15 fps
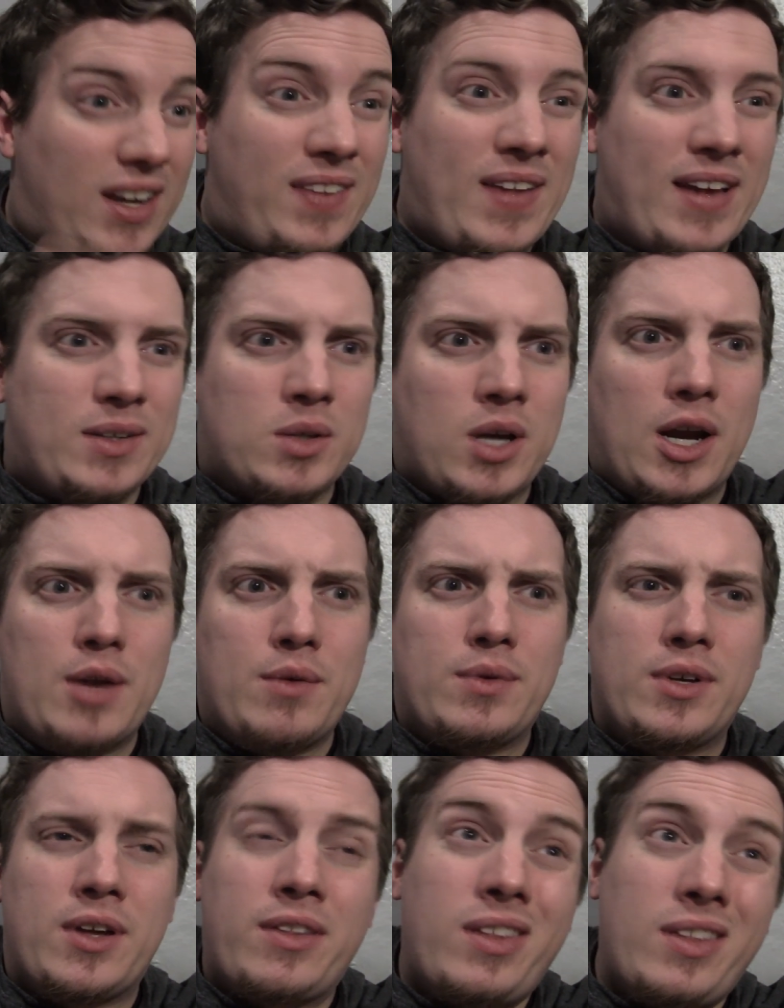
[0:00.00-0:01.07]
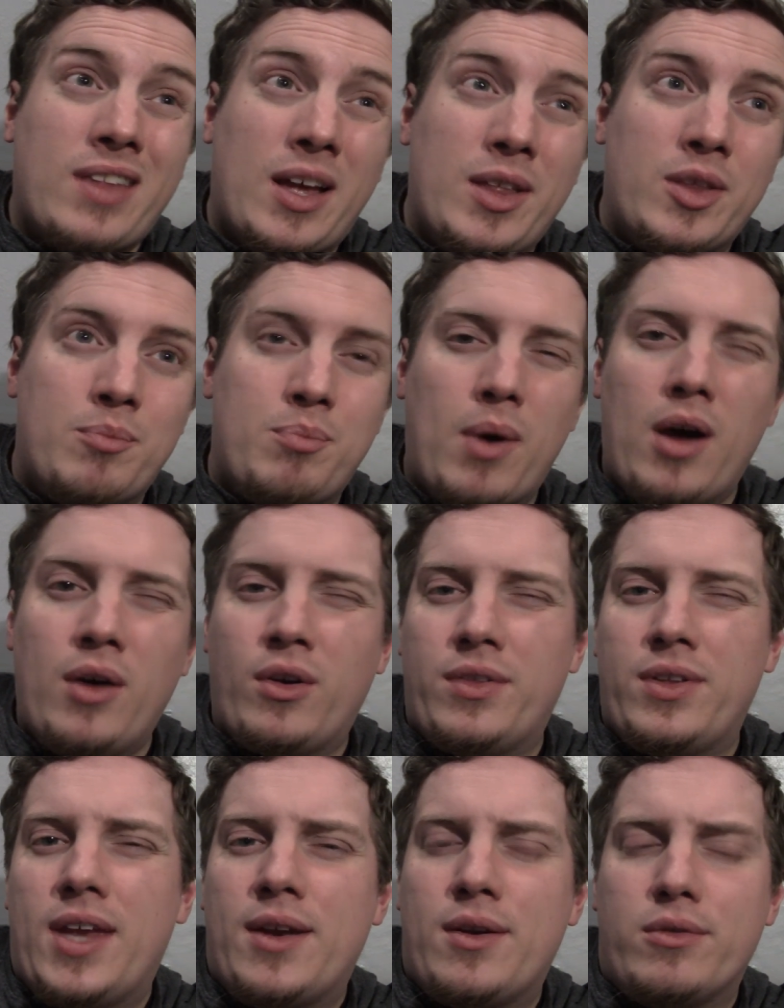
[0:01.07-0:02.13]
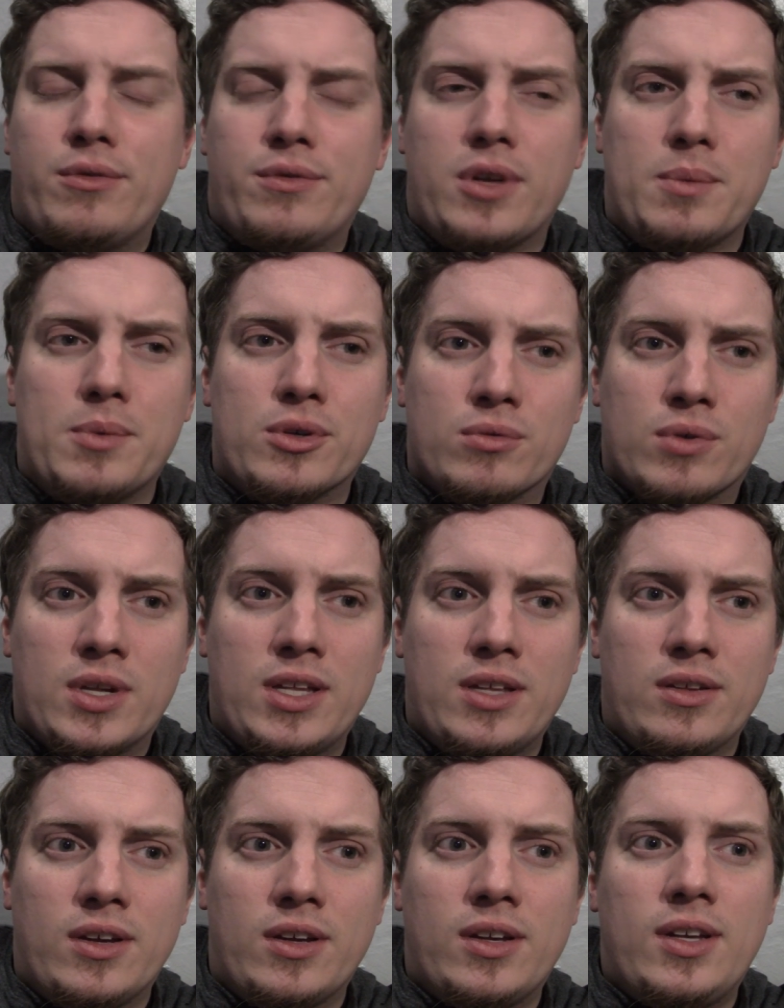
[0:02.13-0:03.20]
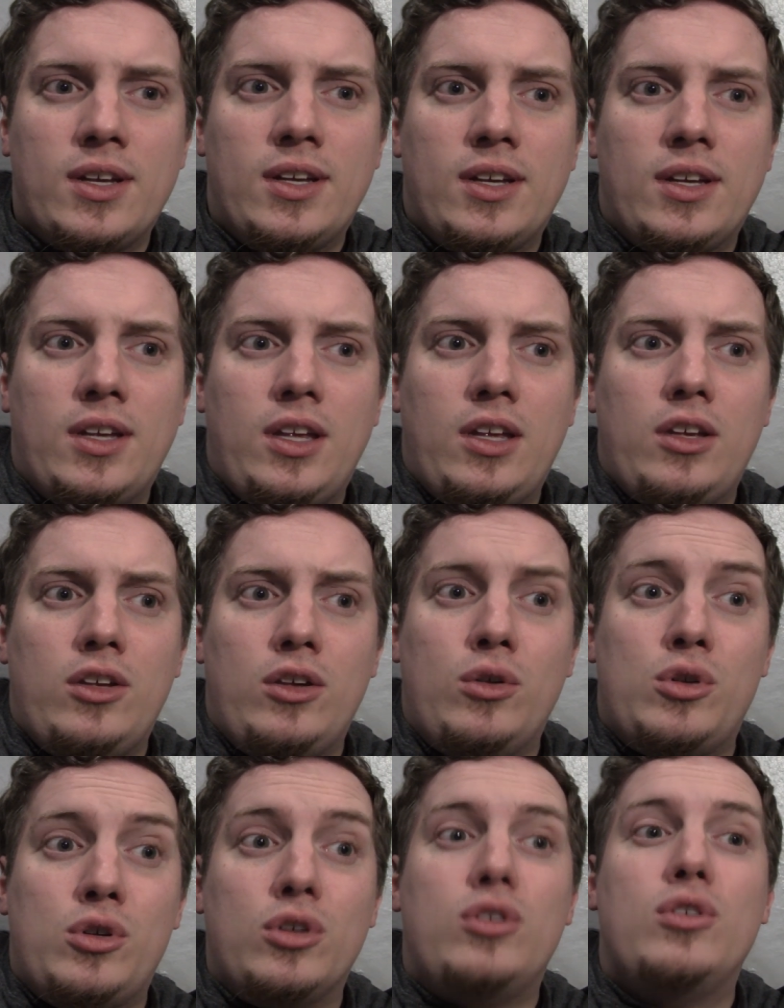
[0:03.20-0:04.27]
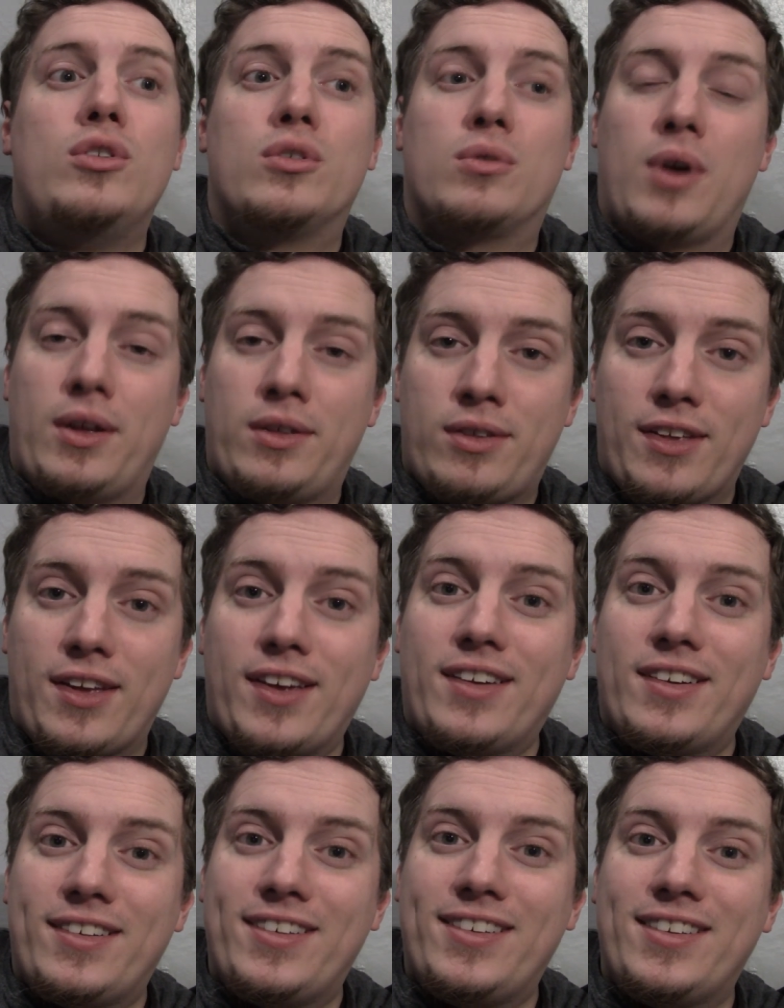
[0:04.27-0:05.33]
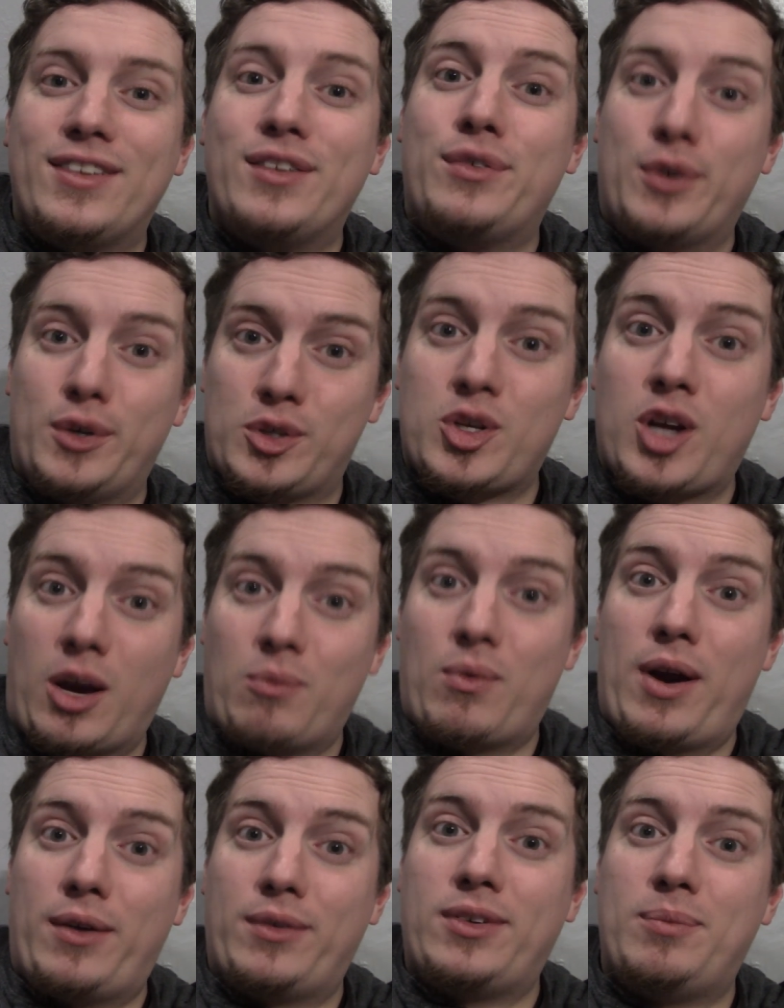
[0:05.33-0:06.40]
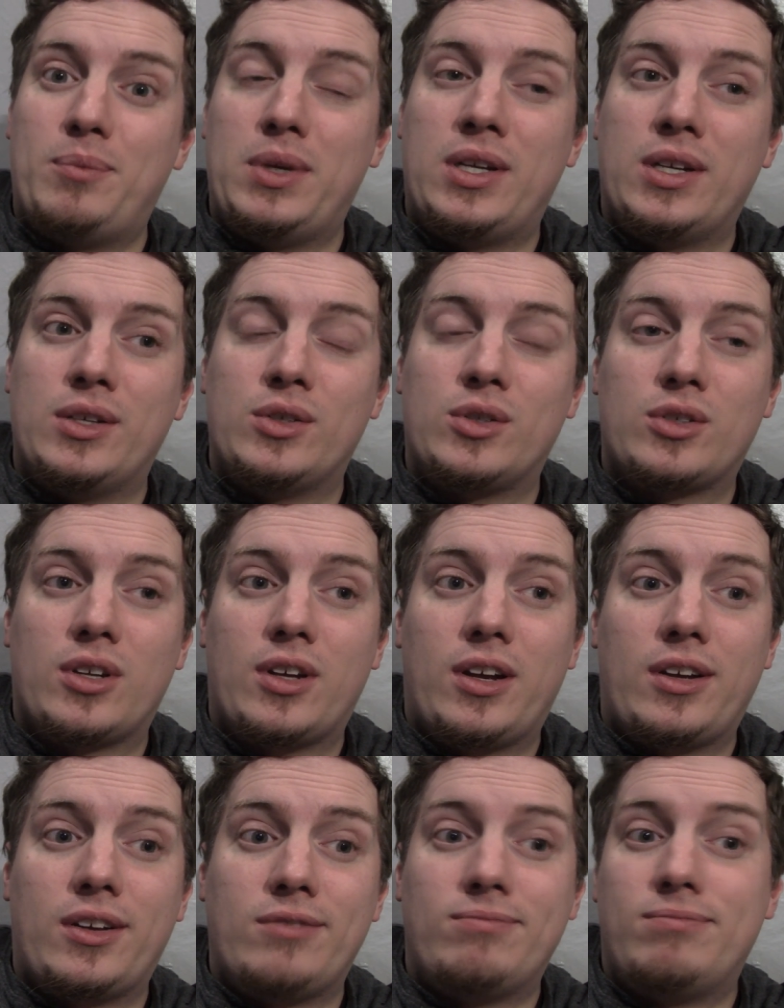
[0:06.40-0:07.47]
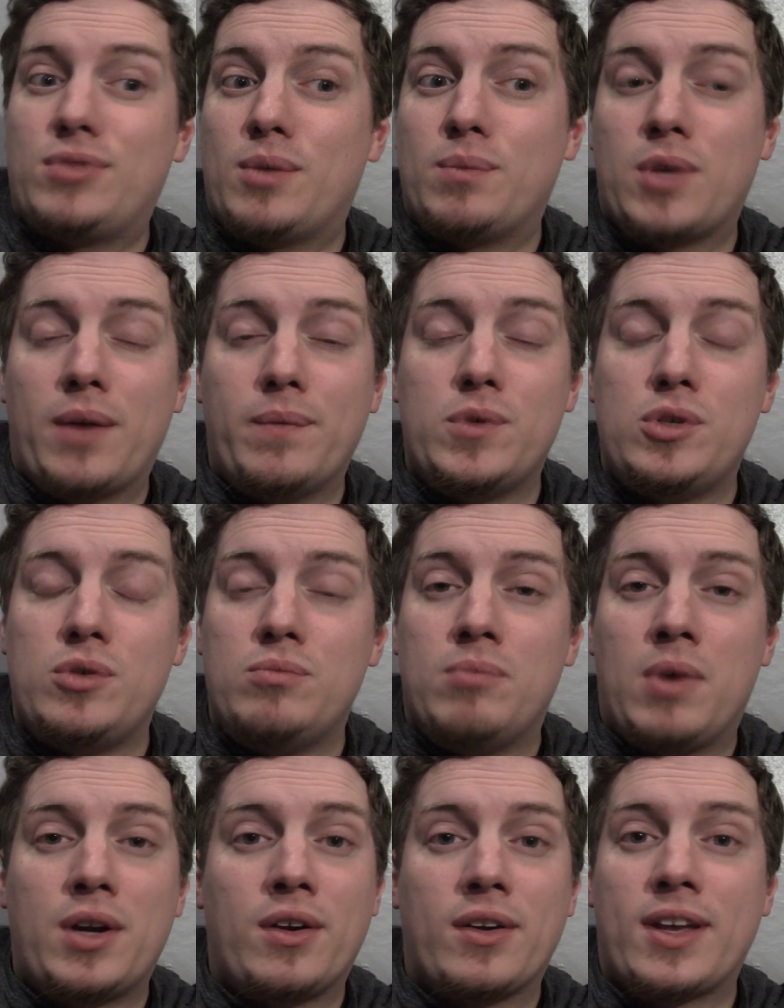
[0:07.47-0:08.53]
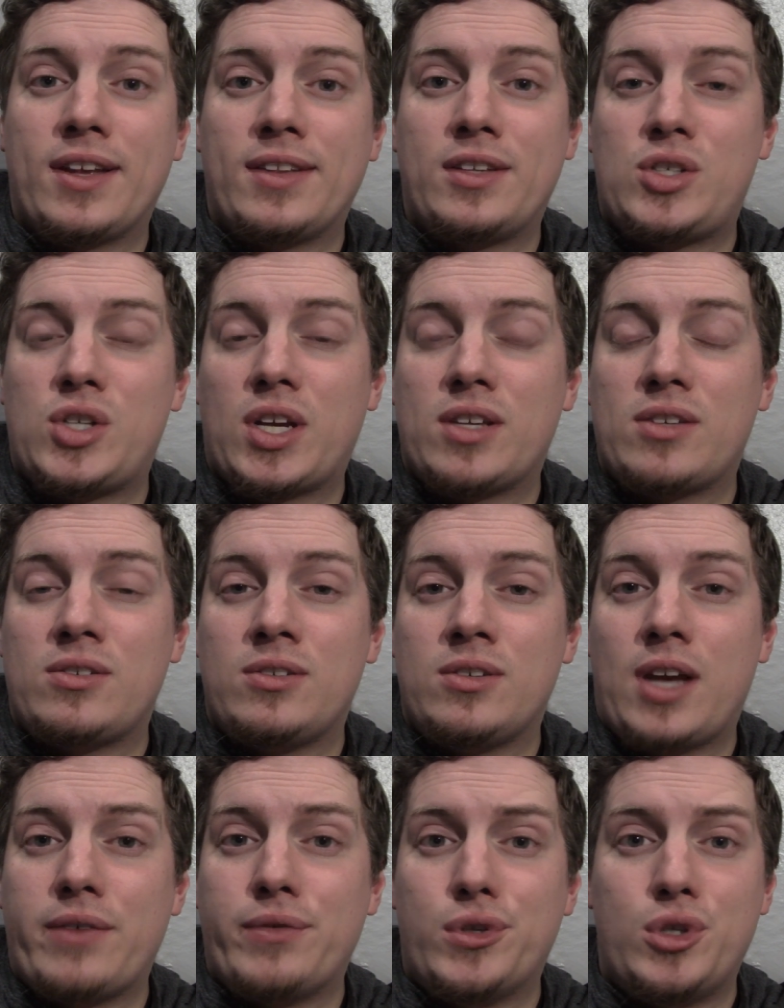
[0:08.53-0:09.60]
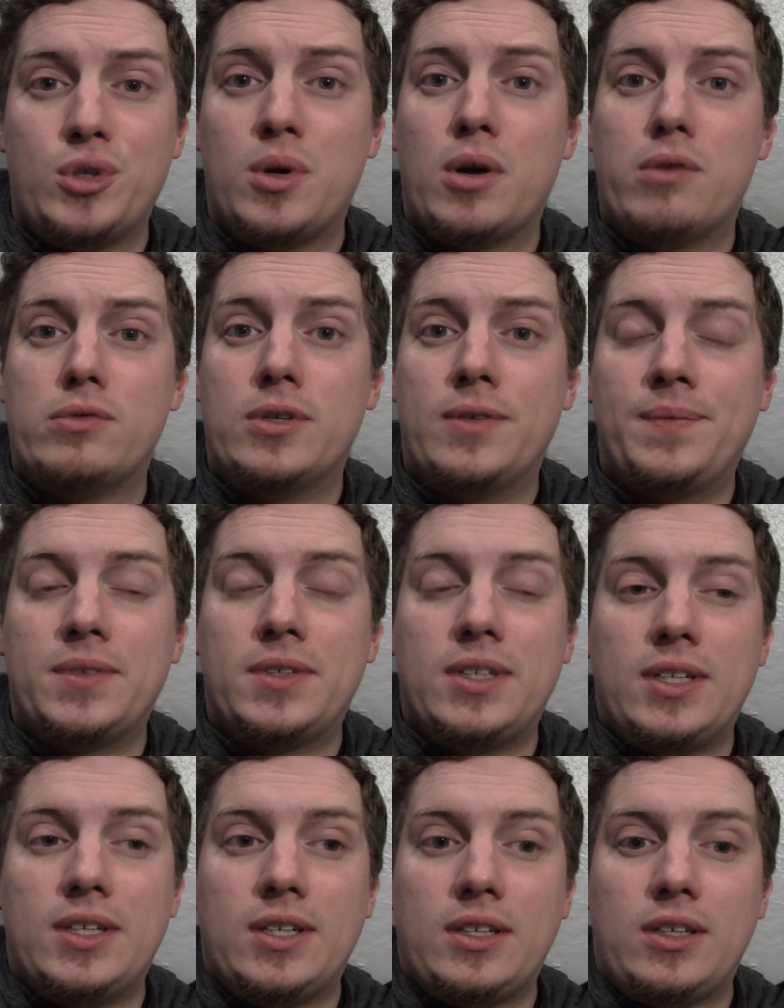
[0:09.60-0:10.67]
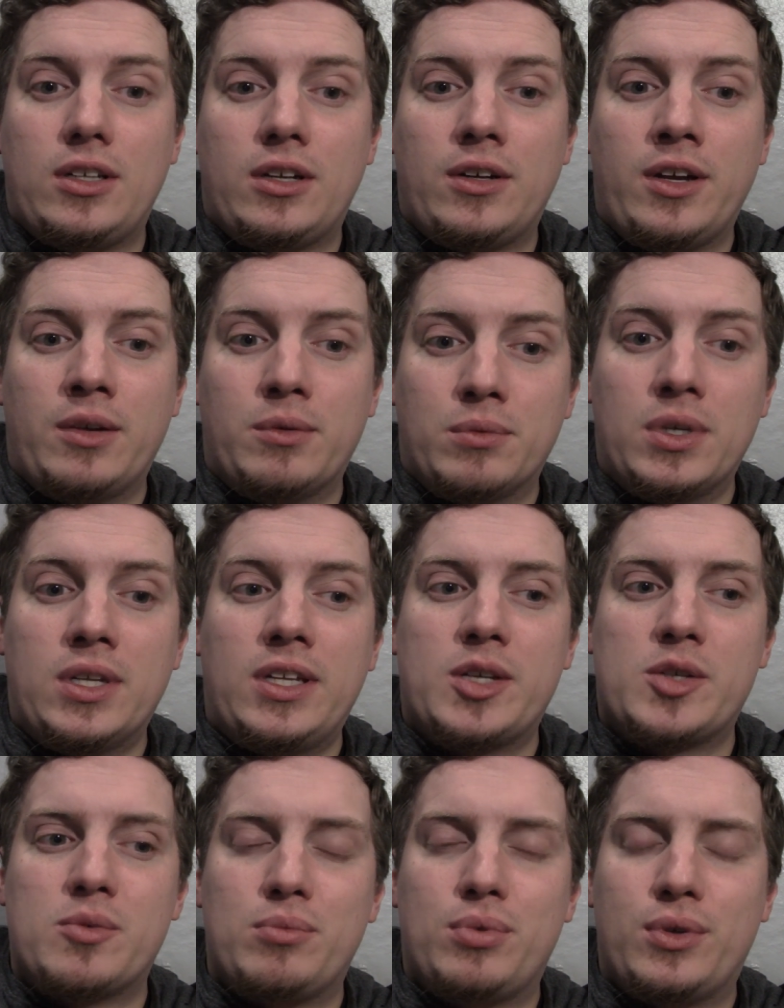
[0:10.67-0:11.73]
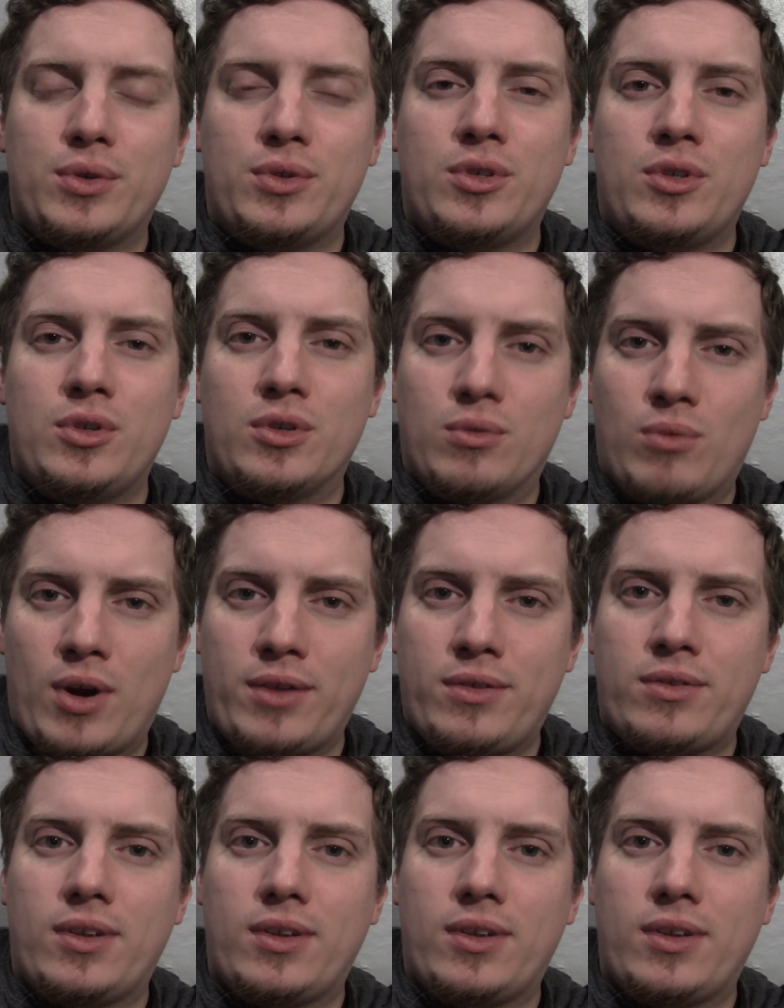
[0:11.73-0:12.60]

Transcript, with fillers: And that's kind of, I think that the button on the end of the film is really that you should do the right thing the first time round because uh, sometimes you might not get the chance to have a do over. You know, it really is important to do the right